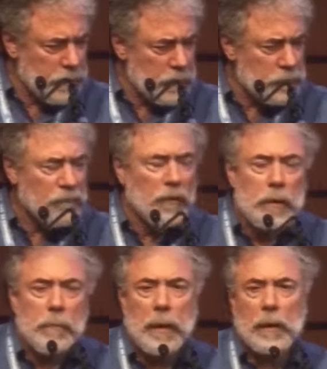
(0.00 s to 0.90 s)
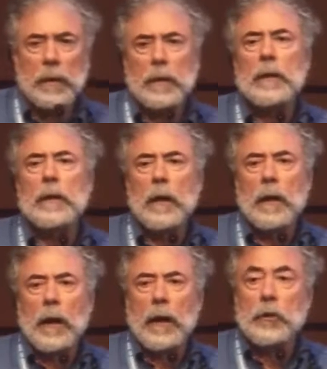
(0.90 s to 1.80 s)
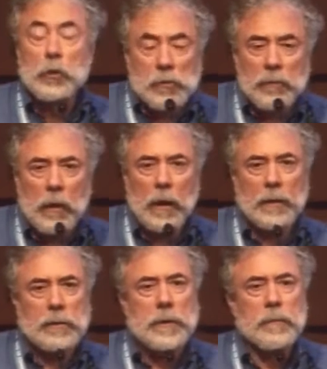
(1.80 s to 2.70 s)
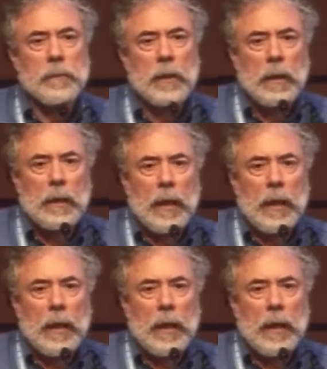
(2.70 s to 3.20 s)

is fundamentally a useful concept,